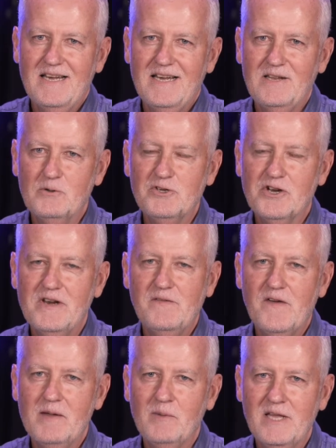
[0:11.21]
Hello, Journey
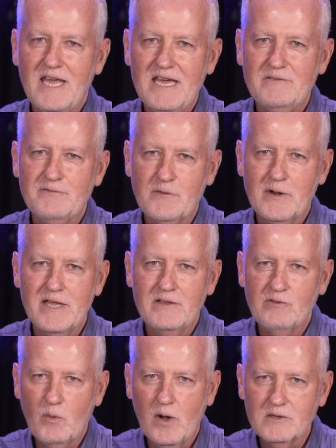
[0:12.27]
family and
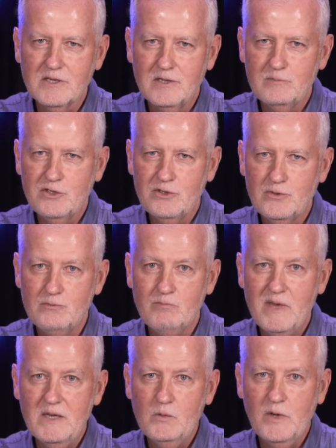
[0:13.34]
friends. Welcome to
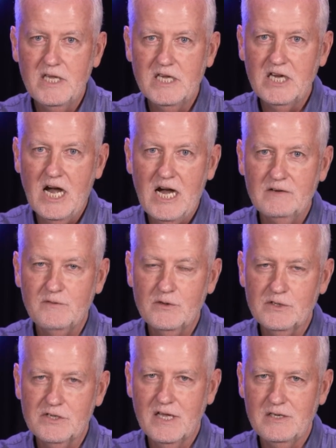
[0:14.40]
Midweek
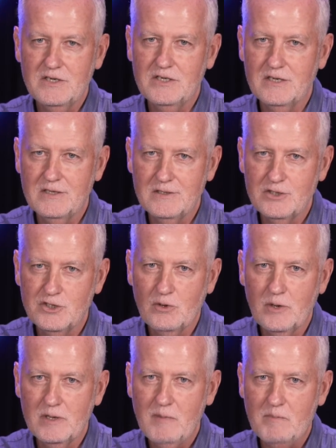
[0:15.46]
Conversations,
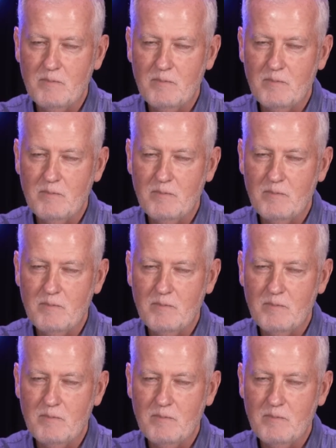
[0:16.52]
joined by